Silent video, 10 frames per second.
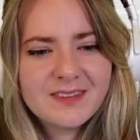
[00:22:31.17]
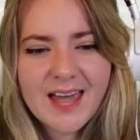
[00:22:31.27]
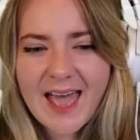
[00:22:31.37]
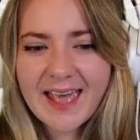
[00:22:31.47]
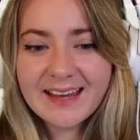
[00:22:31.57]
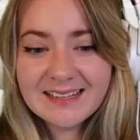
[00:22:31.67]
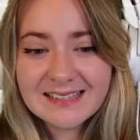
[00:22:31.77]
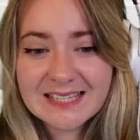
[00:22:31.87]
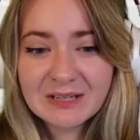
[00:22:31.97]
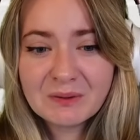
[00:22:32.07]

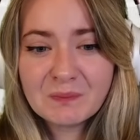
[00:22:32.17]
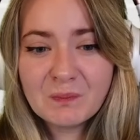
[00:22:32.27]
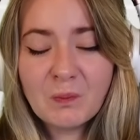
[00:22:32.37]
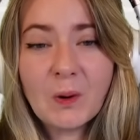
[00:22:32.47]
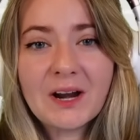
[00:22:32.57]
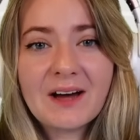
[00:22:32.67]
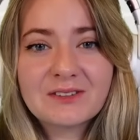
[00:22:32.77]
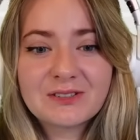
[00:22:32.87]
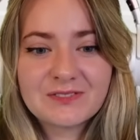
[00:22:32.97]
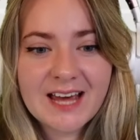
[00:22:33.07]
8, 1 out
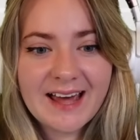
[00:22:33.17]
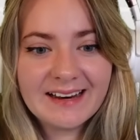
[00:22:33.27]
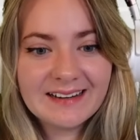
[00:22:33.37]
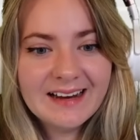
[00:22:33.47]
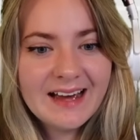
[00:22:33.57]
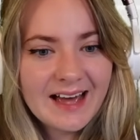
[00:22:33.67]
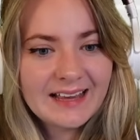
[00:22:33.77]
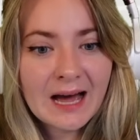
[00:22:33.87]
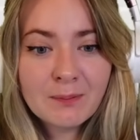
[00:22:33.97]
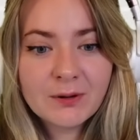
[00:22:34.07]
of 10.
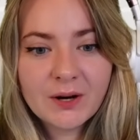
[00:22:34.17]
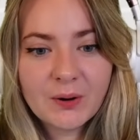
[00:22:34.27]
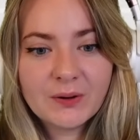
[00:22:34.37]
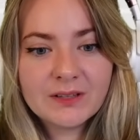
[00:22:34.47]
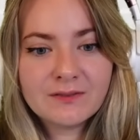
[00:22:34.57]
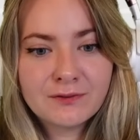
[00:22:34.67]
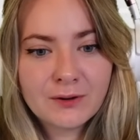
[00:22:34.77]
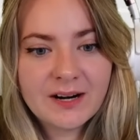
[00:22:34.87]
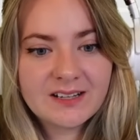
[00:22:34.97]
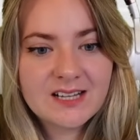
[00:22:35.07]
Capriole, 4
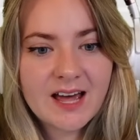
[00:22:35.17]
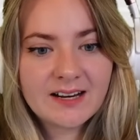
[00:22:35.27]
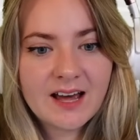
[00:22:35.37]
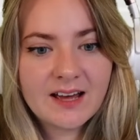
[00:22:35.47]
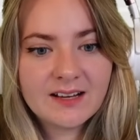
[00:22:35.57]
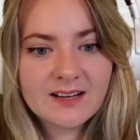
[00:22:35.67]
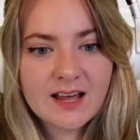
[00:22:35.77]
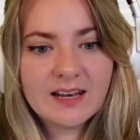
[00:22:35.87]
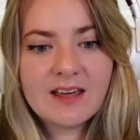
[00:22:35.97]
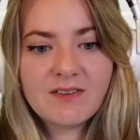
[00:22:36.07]
out of 10. And
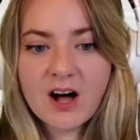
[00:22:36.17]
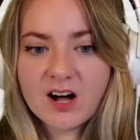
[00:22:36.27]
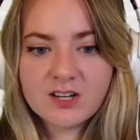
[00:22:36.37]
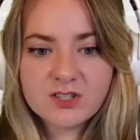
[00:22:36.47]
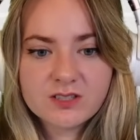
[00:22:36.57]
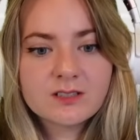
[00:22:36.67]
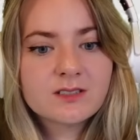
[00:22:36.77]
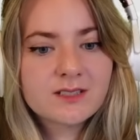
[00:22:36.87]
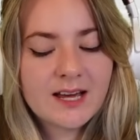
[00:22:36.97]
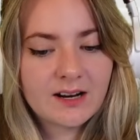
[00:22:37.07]
Levard,
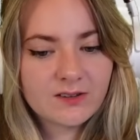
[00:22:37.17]
10 out